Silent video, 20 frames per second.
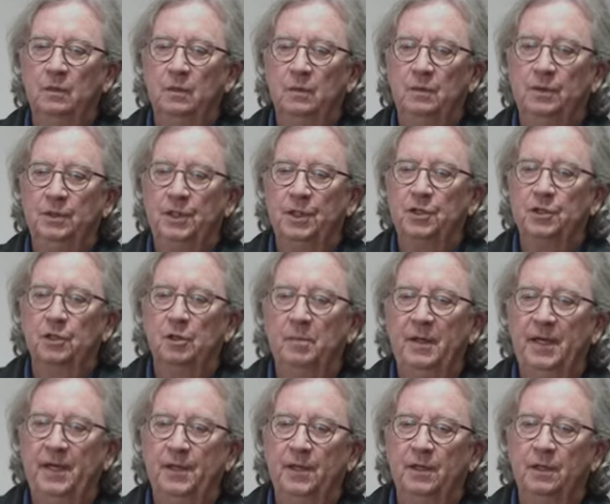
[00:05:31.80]
Digital
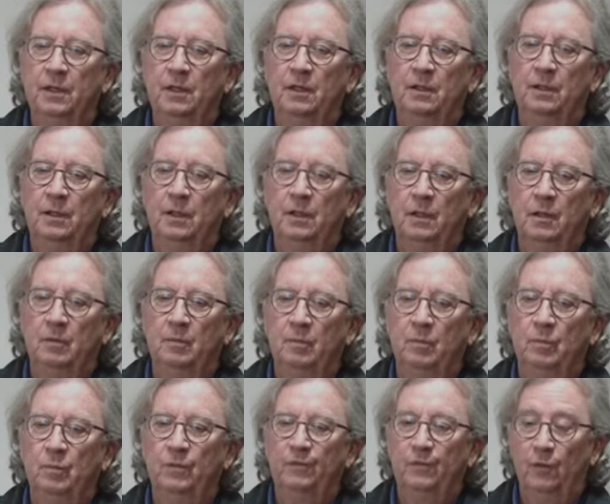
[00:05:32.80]
media,
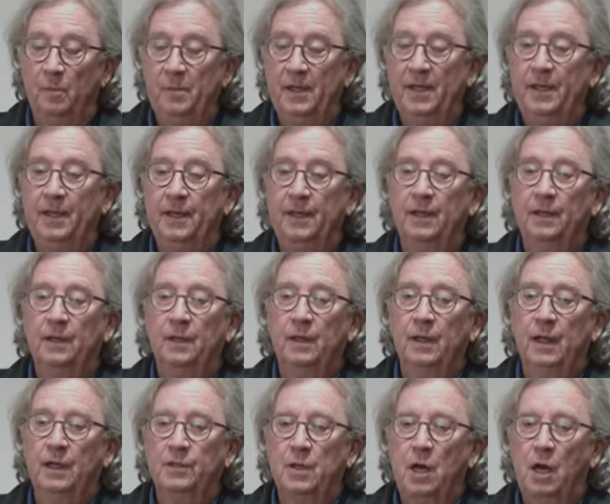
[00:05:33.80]
for me,
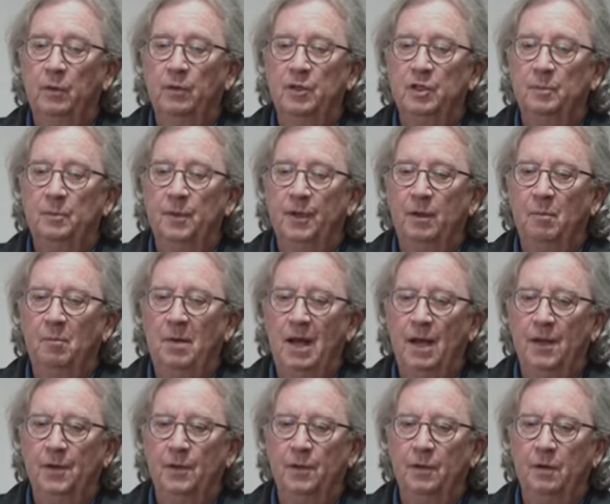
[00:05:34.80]
has always been a
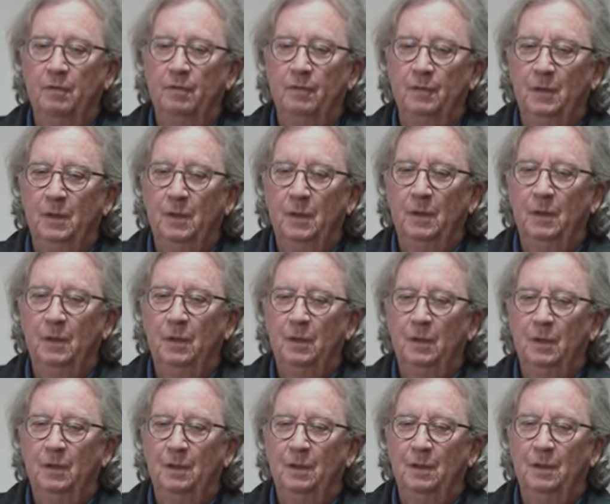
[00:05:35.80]
matter of
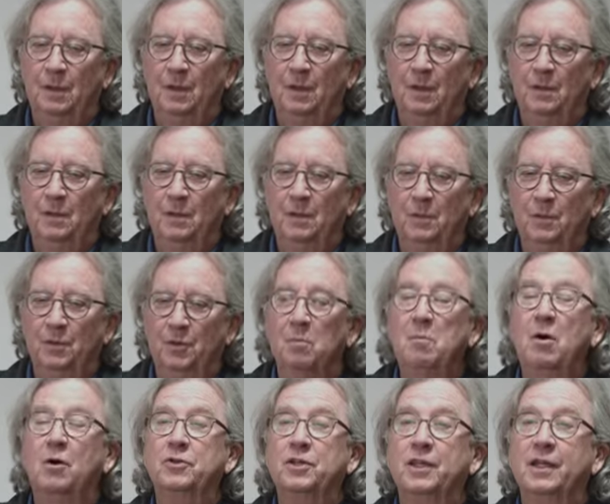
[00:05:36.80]
the
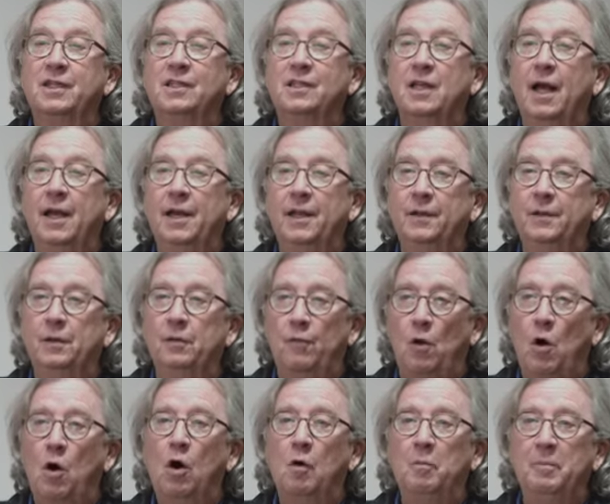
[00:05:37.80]
most exciting of
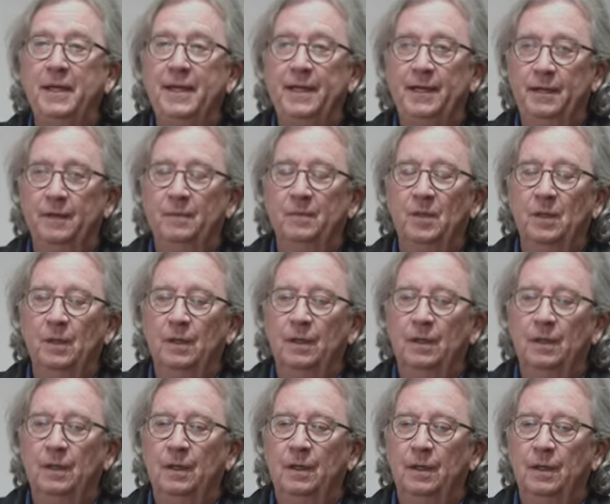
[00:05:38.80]
all media.
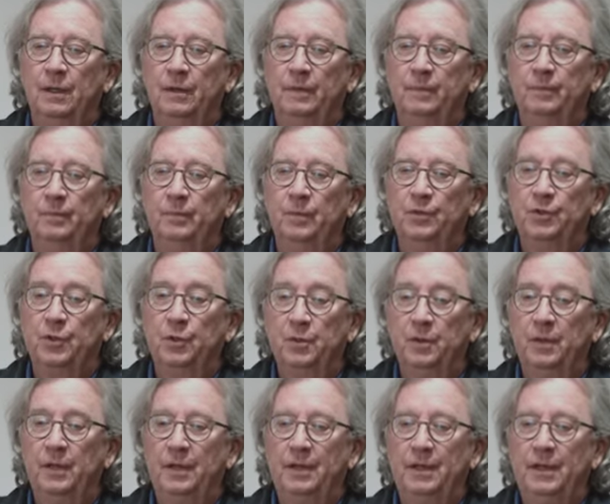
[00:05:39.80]
So
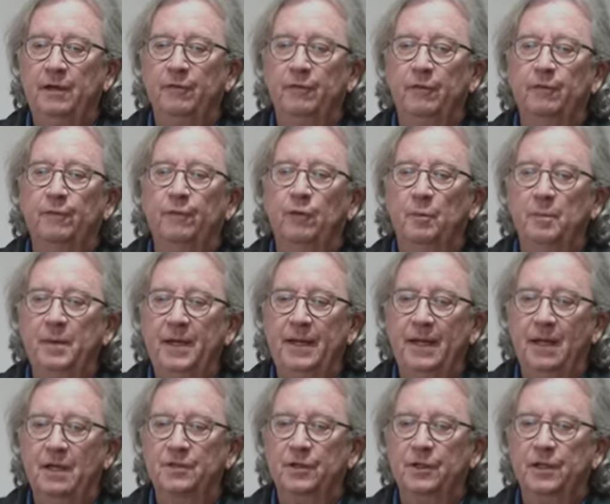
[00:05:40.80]
even for me
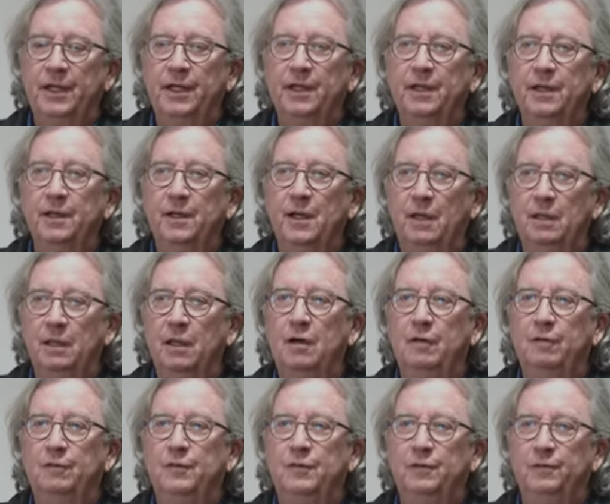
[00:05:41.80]
as a kid, I
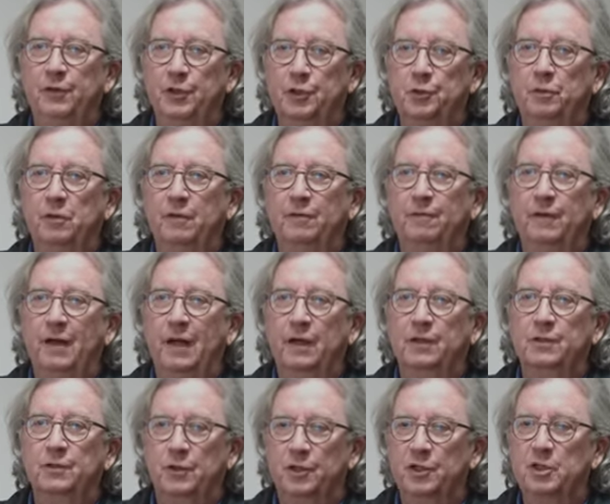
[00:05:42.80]
loved visual effects
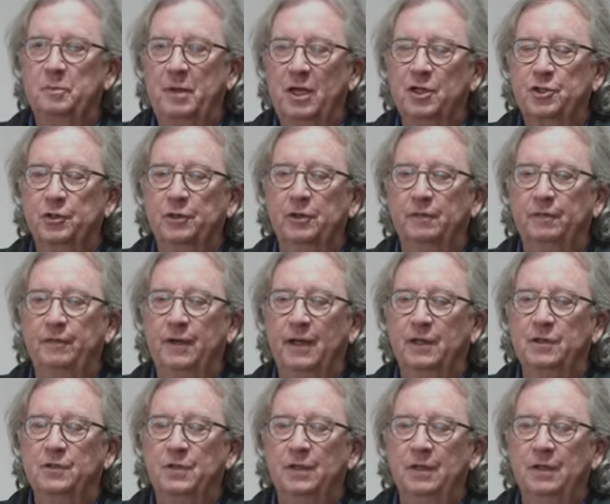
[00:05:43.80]
or special effects,